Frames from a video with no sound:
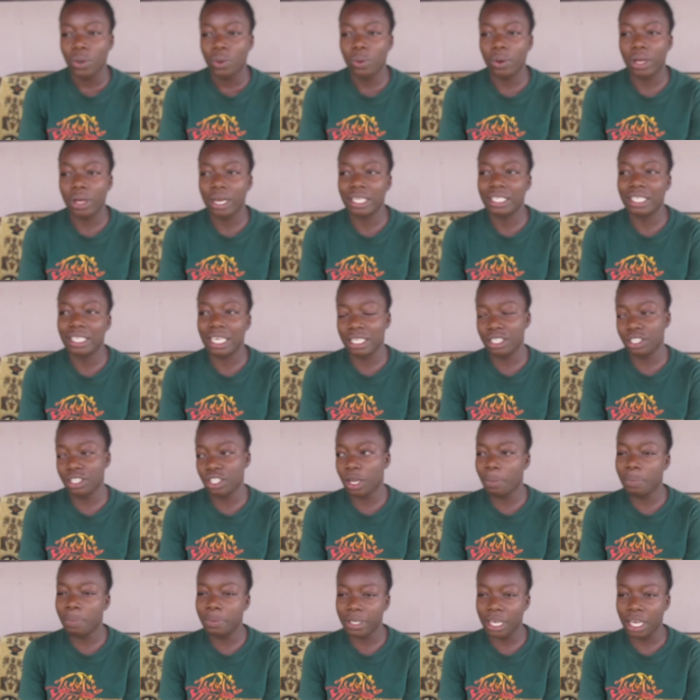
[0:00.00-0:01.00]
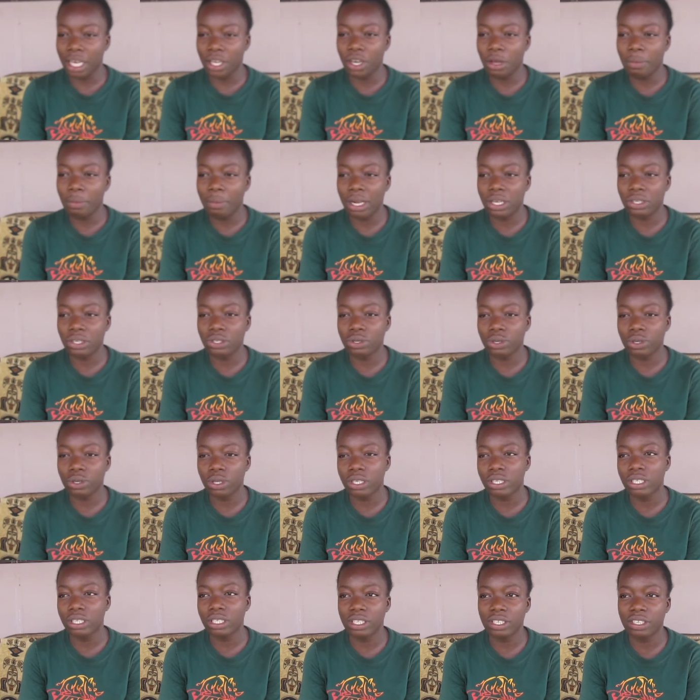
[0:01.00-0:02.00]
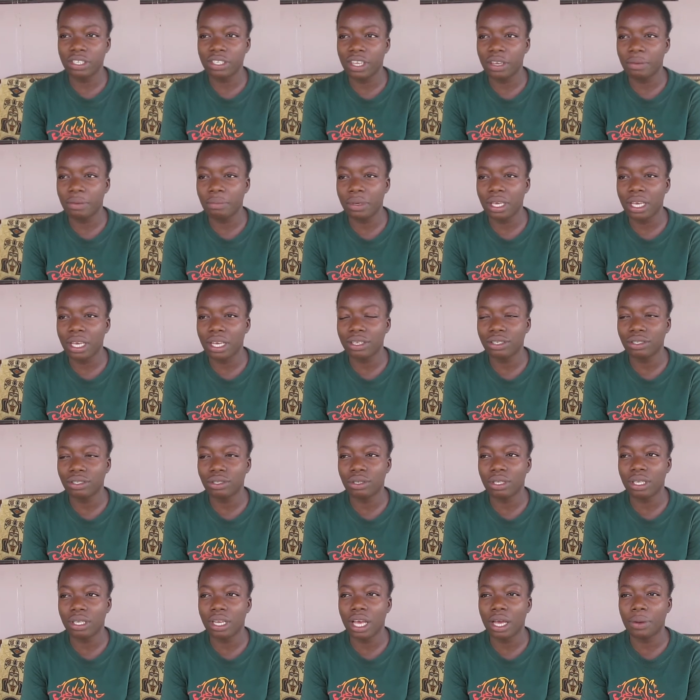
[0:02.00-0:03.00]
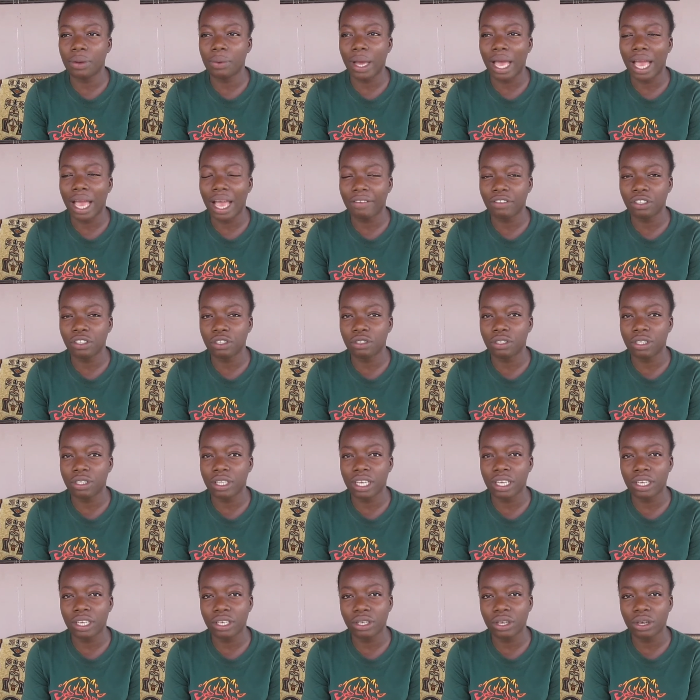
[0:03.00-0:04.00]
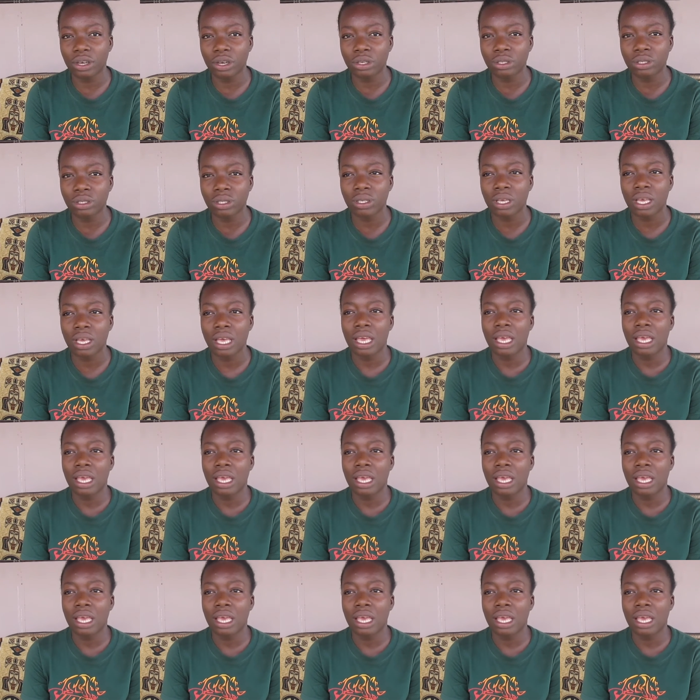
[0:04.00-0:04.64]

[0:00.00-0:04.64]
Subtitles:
Well, it has stopped a normal schooling system here, so now I have to stay indoors